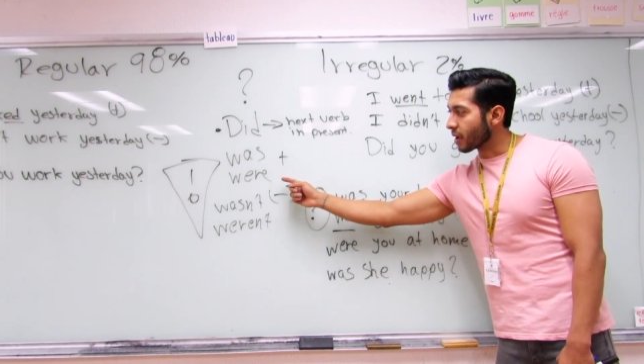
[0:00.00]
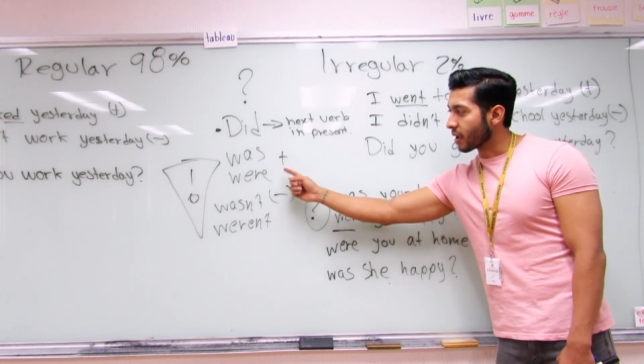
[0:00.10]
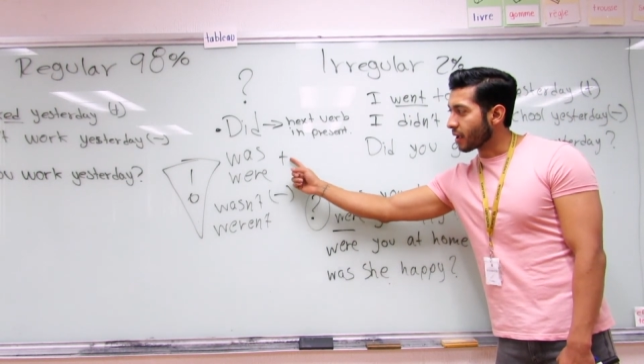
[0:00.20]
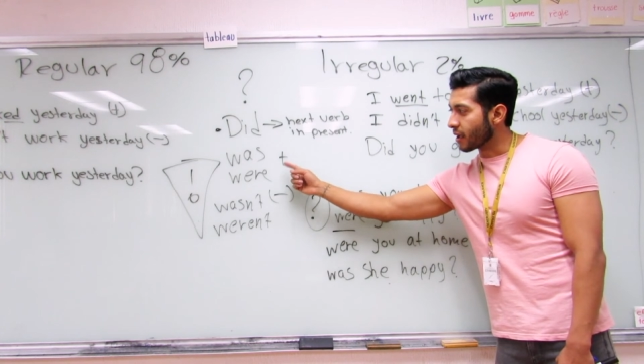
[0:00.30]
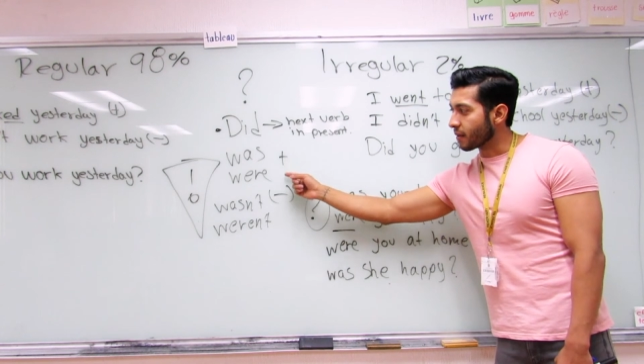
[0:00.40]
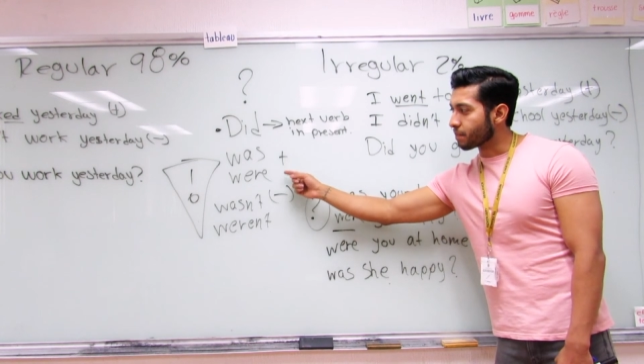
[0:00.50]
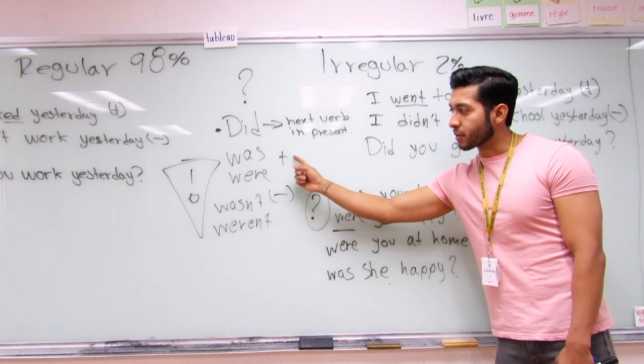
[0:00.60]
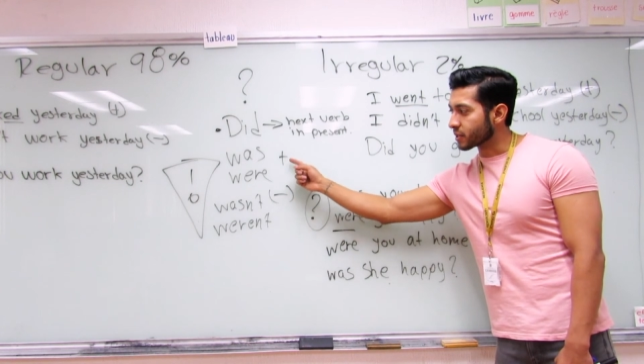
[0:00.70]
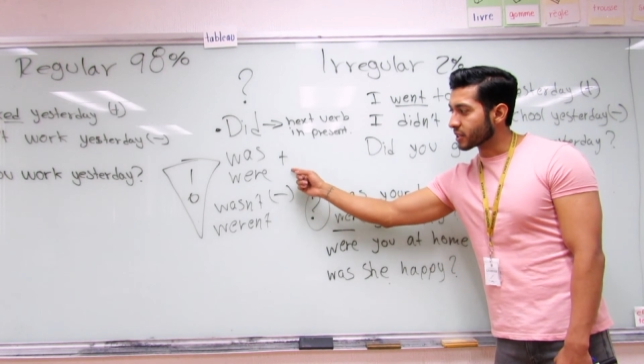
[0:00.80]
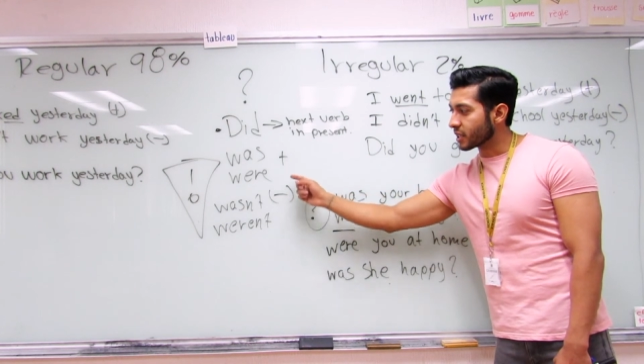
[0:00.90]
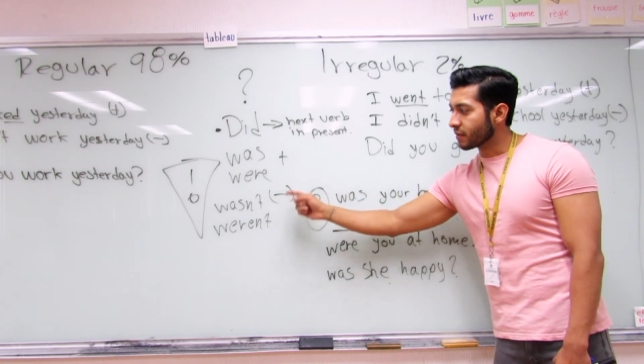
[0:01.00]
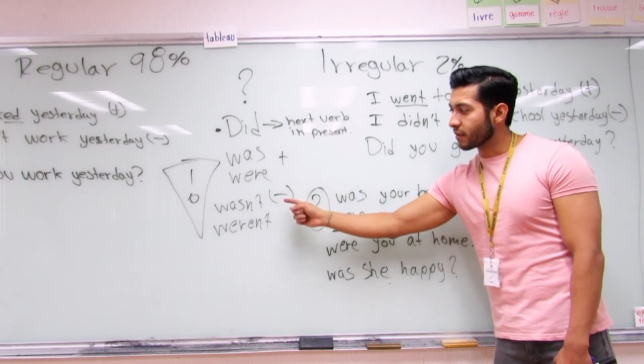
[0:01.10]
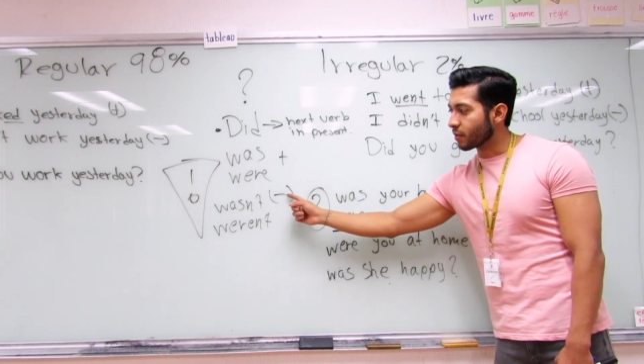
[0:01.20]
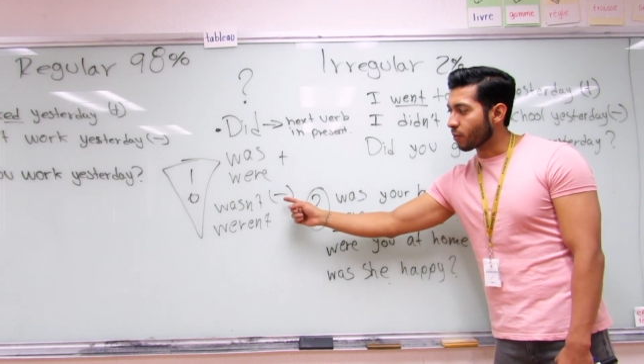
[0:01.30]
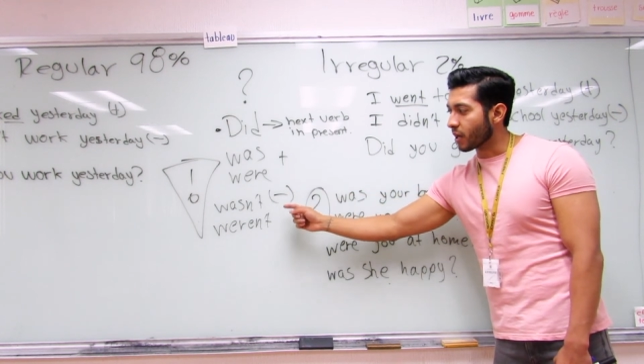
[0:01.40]
in
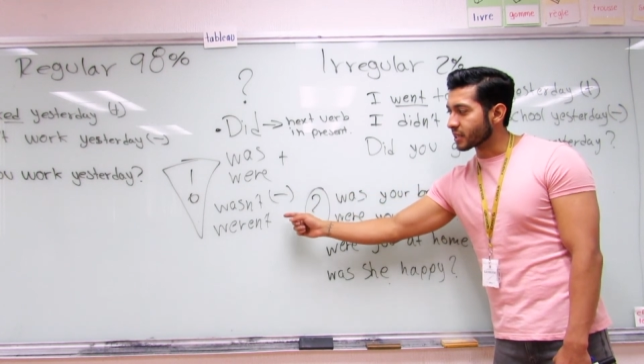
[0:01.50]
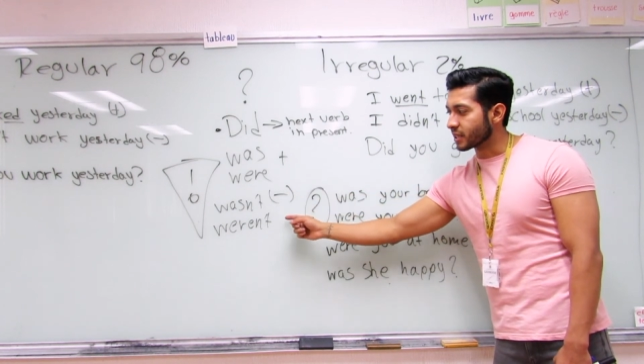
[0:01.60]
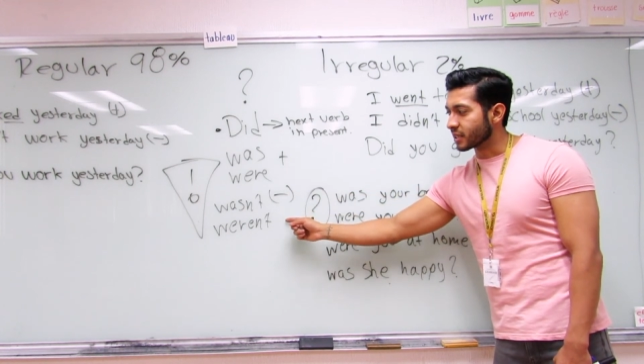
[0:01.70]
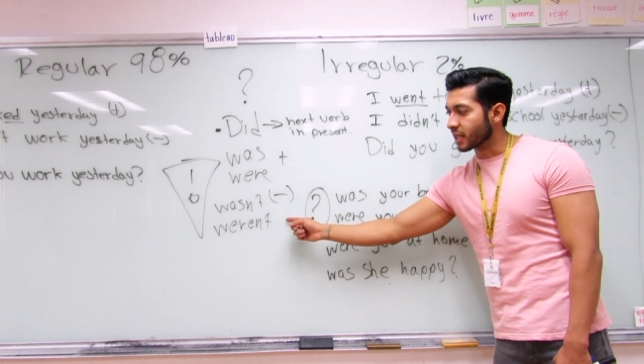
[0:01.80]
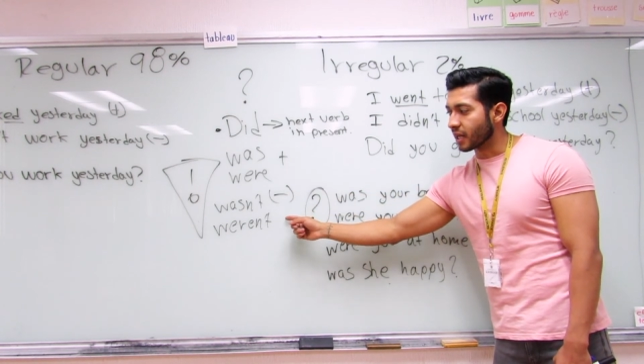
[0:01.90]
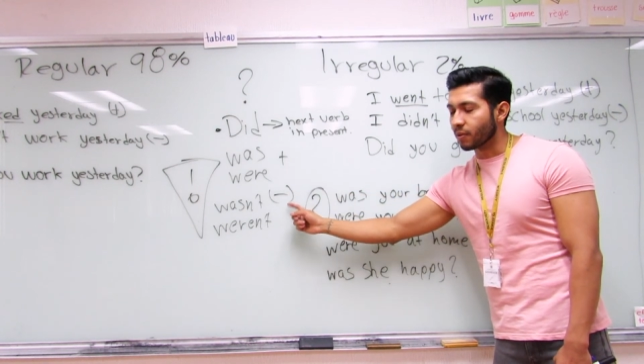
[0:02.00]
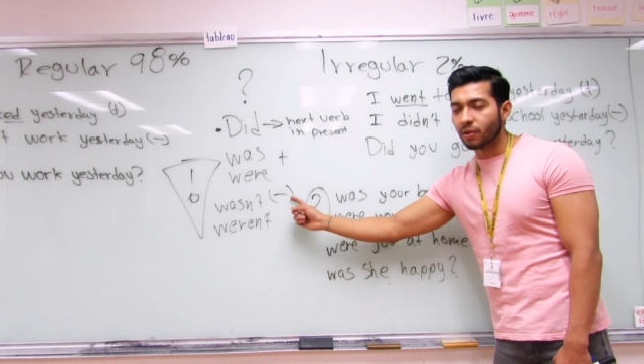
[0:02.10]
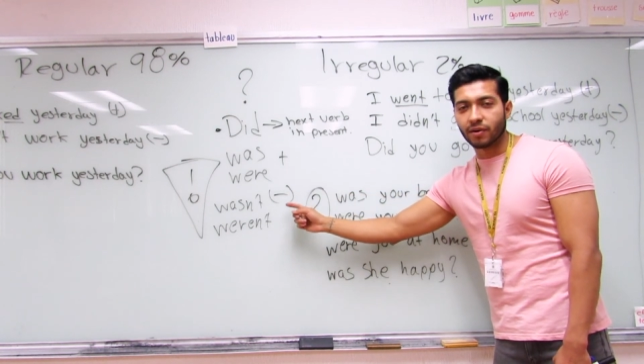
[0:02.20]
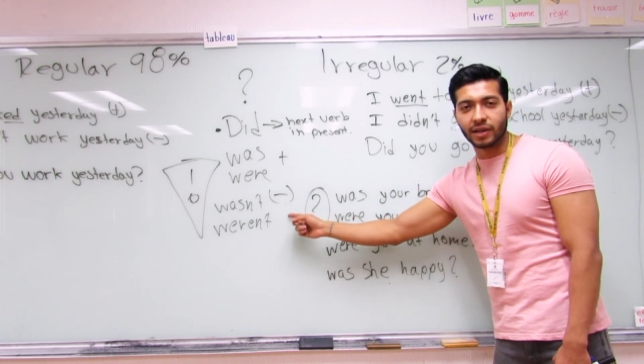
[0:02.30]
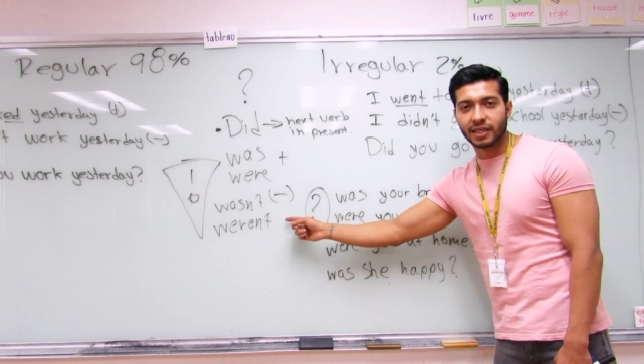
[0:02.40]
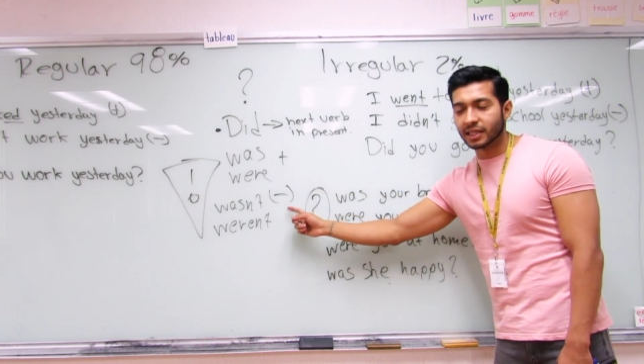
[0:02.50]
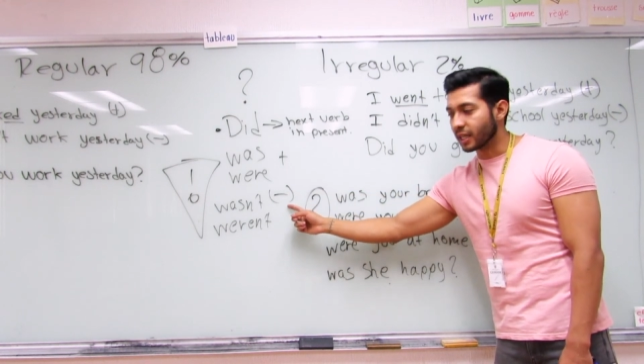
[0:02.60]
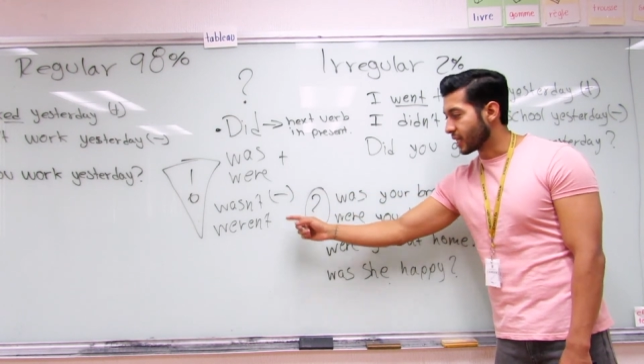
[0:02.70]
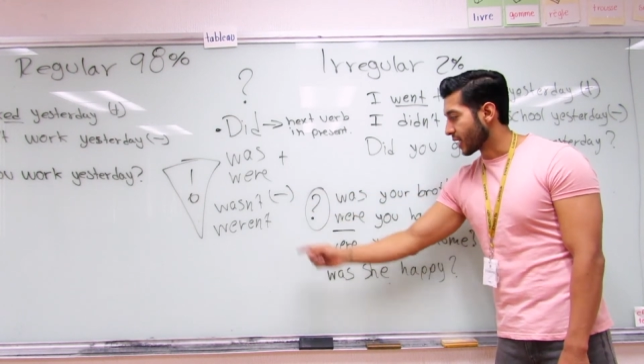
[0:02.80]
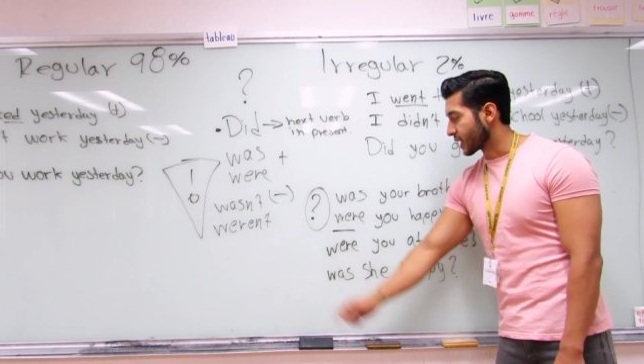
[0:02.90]
positive, wasn't and weren't
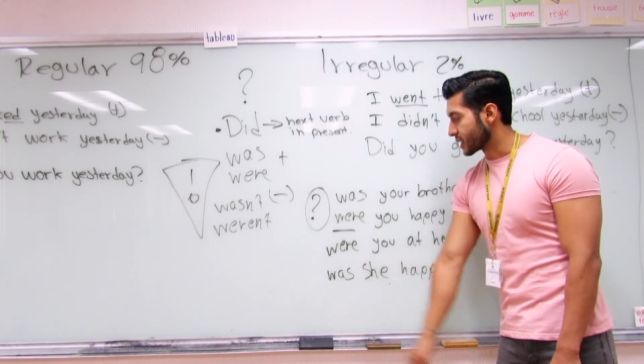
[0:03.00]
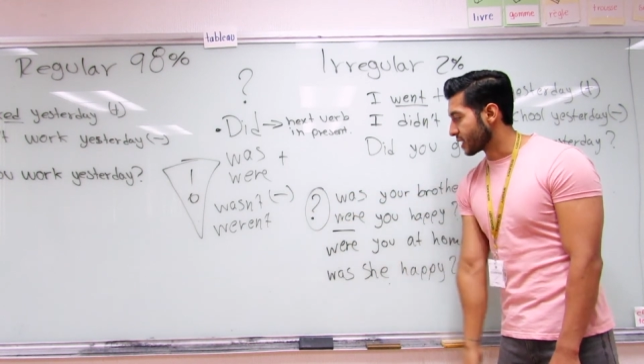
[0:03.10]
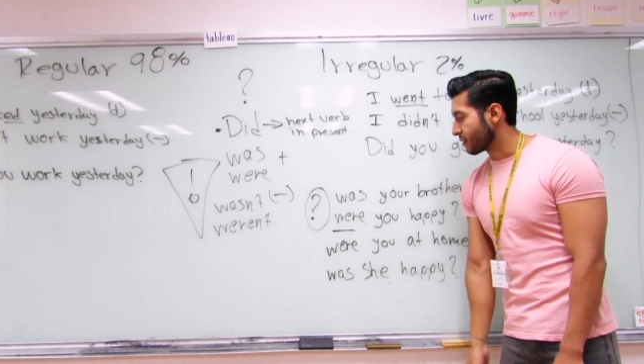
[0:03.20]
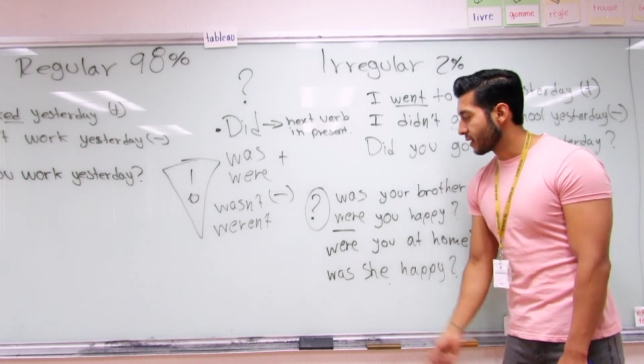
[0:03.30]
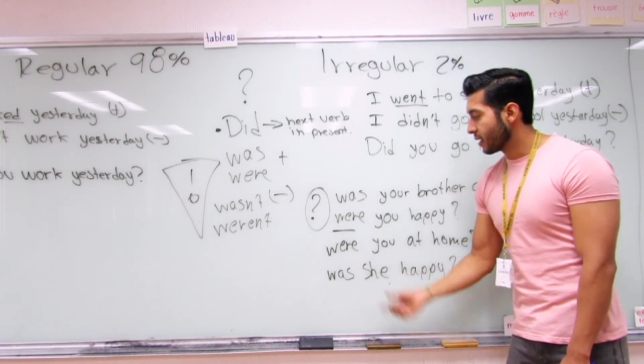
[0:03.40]
in negative,